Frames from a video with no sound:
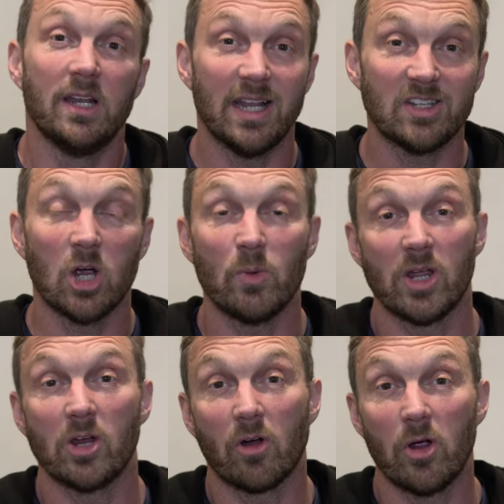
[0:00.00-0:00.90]
Let's hope
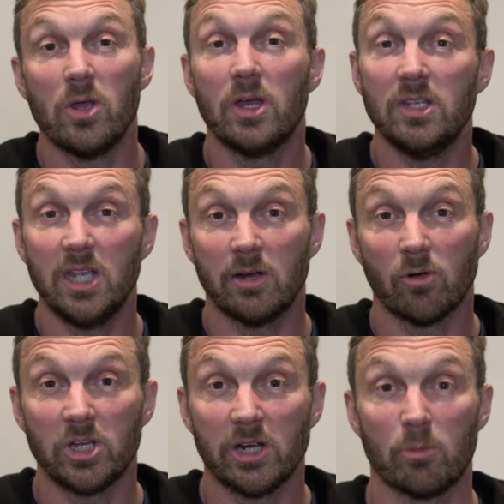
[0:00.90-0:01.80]
we can grow year
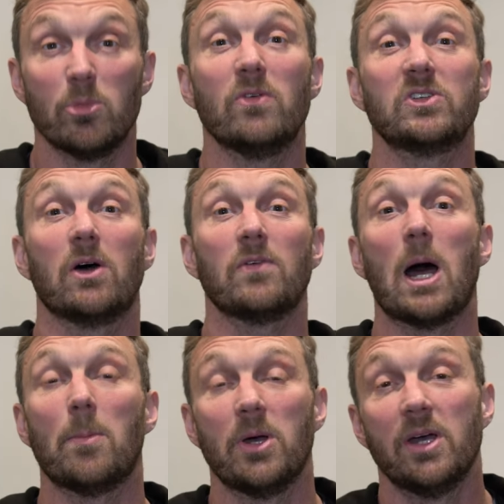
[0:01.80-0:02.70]
on year and move ourselves
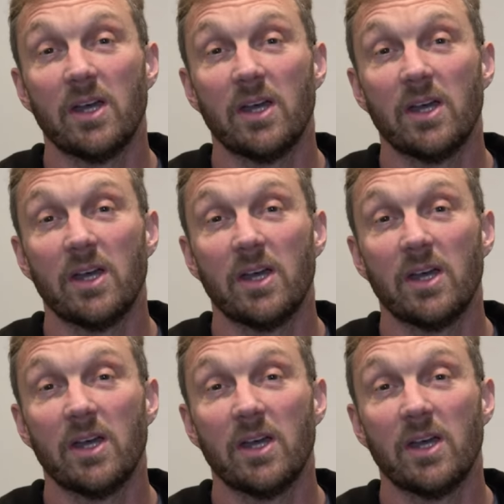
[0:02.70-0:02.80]
up